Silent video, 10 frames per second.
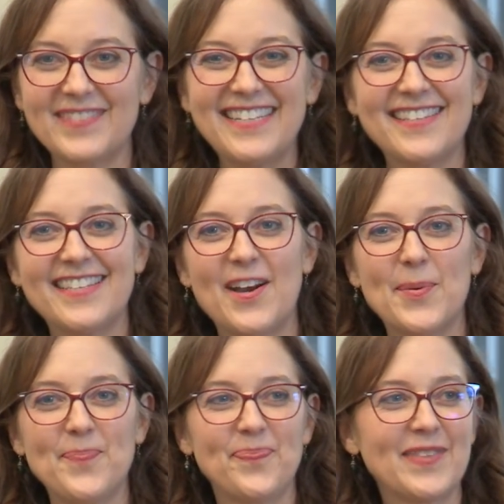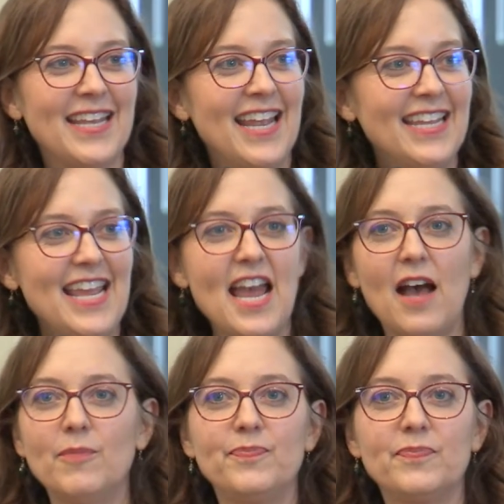So,
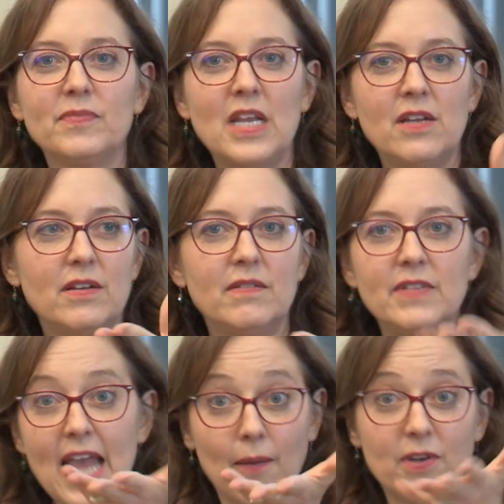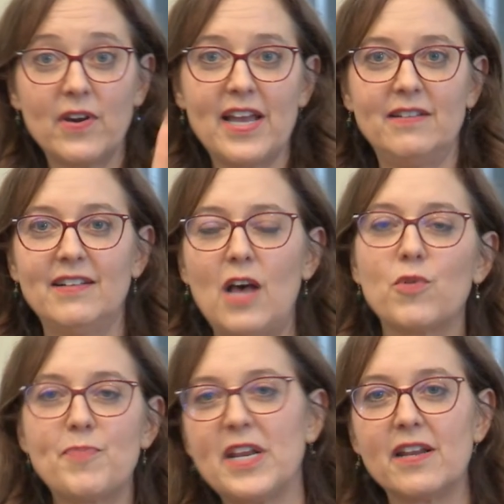yeah, go ahead, I'll
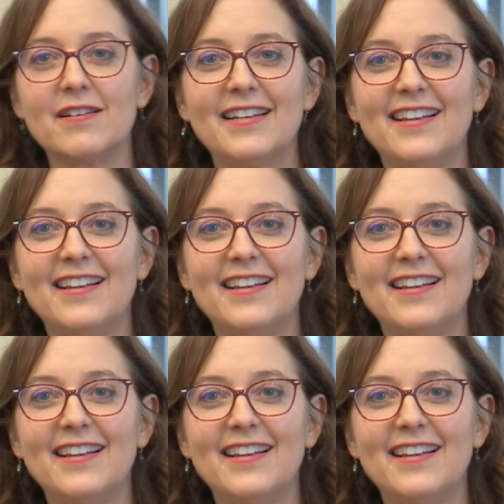repeat it.